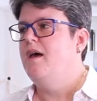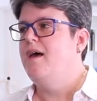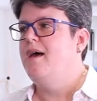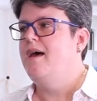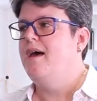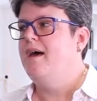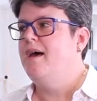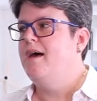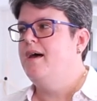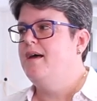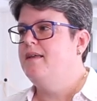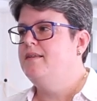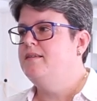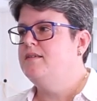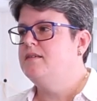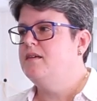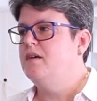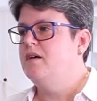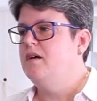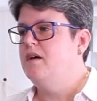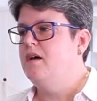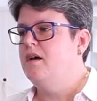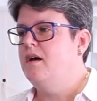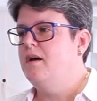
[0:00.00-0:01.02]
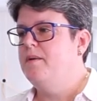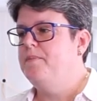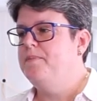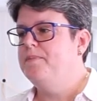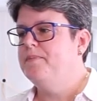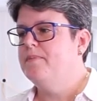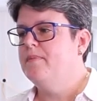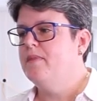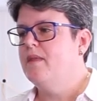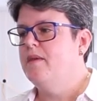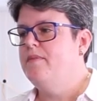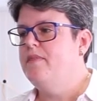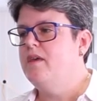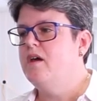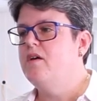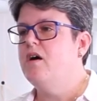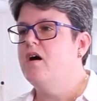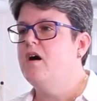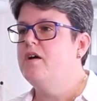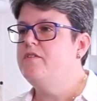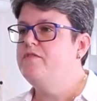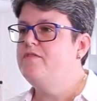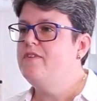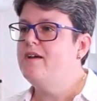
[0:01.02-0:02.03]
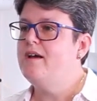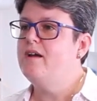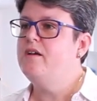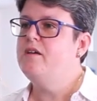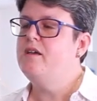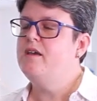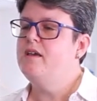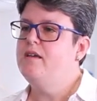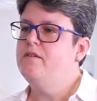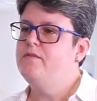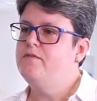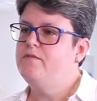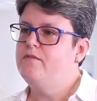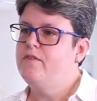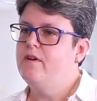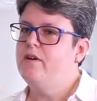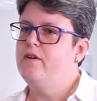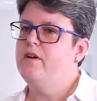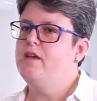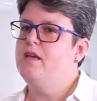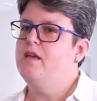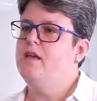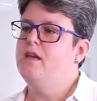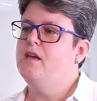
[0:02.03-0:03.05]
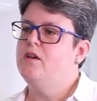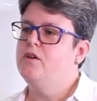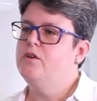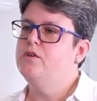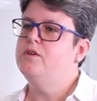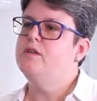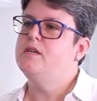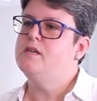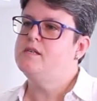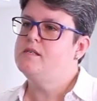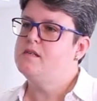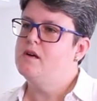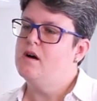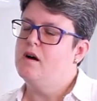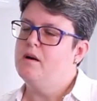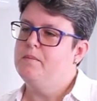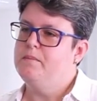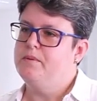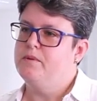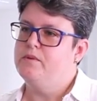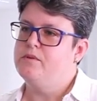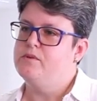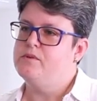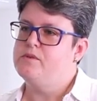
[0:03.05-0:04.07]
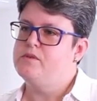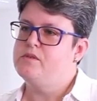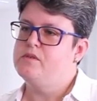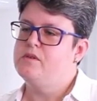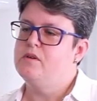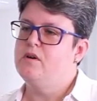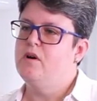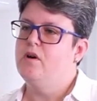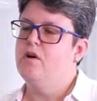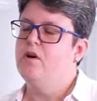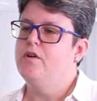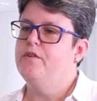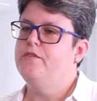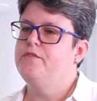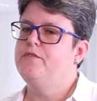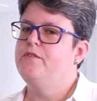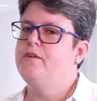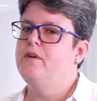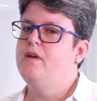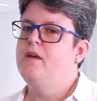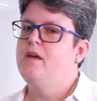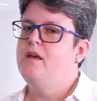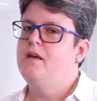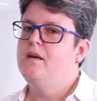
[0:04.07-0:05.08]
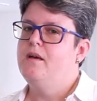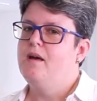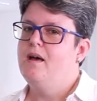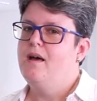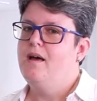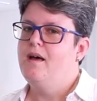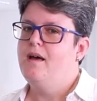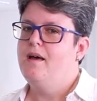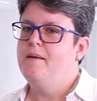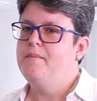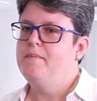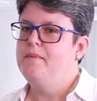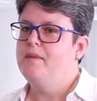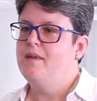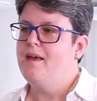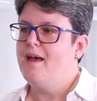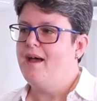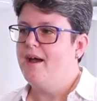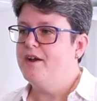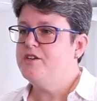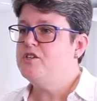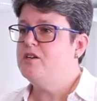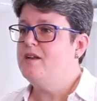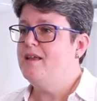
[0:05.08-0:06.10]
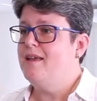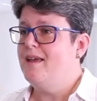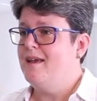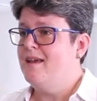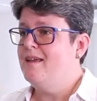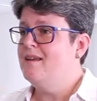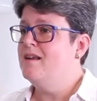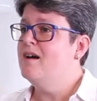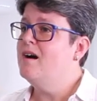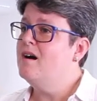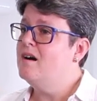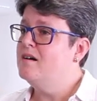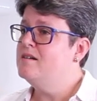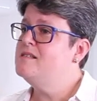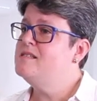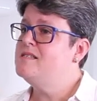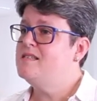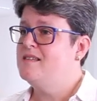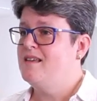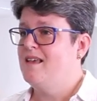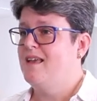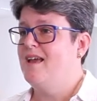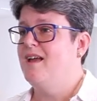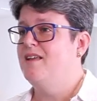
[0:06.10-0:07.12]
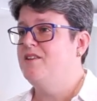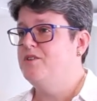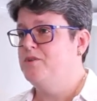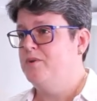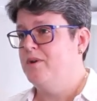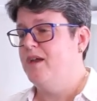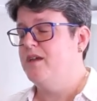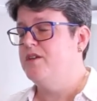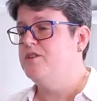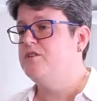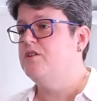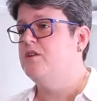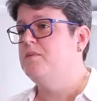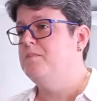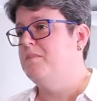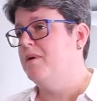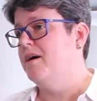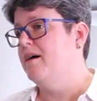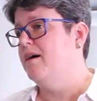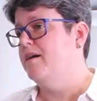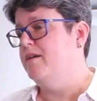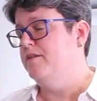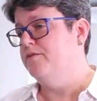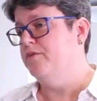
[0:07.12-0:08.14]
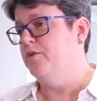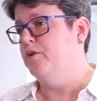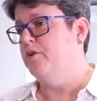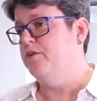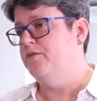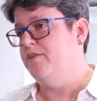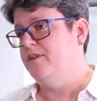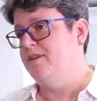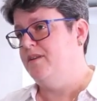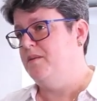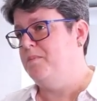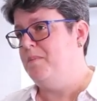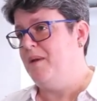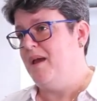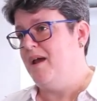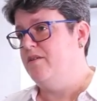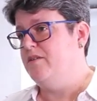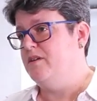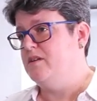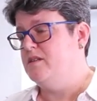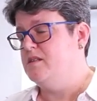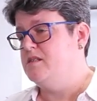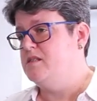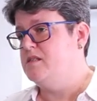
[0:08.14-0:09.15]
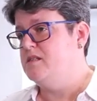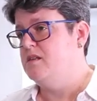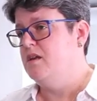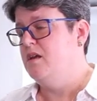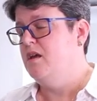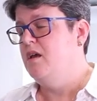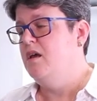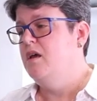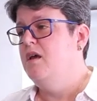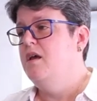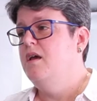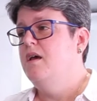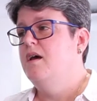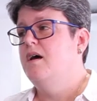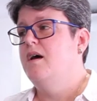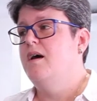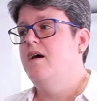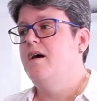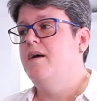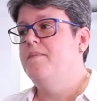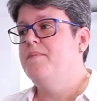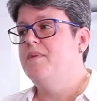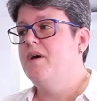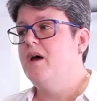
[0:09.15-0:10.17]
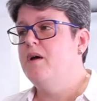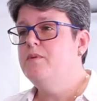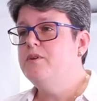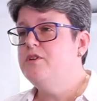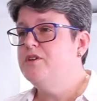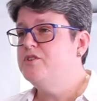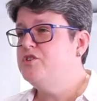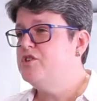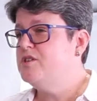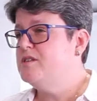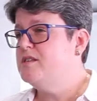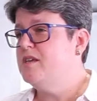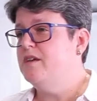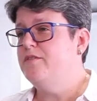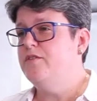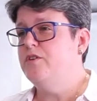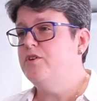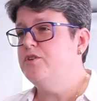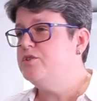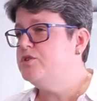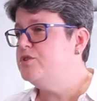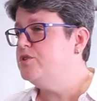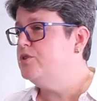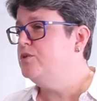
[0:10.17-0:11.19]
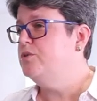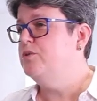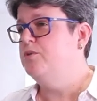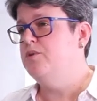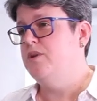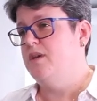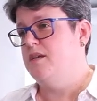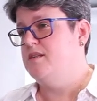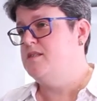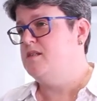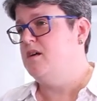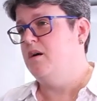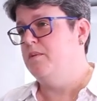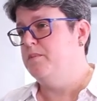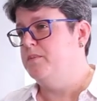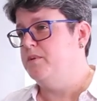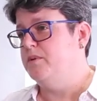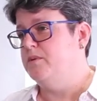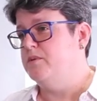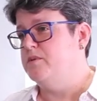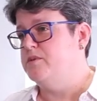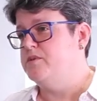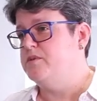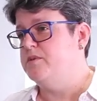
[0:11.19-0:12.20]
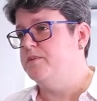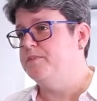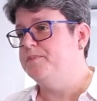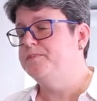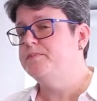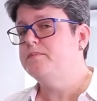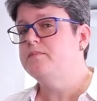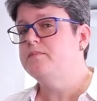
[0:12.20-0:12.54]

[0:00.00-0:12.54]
And there are very, very good examples of actually enhancing education by involving the parents. I will just give you two examples.